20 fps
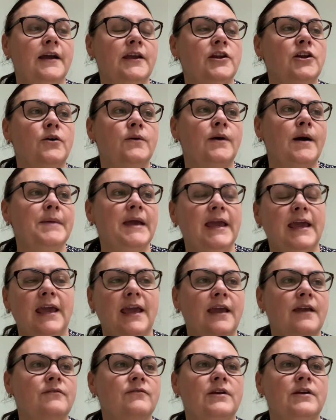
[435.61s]
you know, I'm
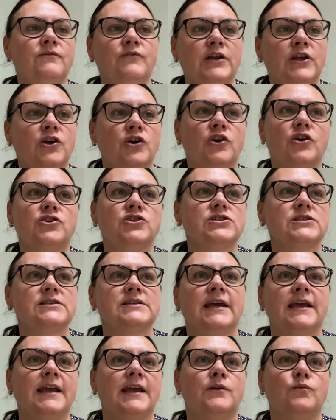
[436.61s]
hearing
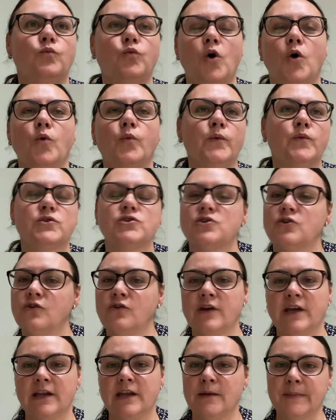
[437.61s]
regurgitated what we were
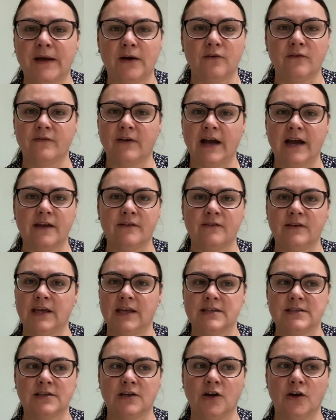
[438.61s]
talking about 5
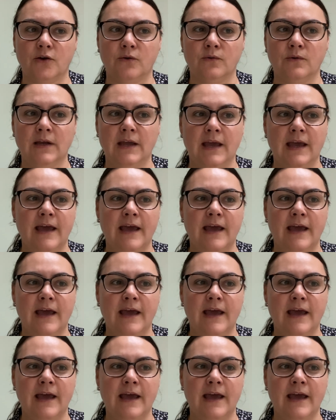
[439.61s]
years ago.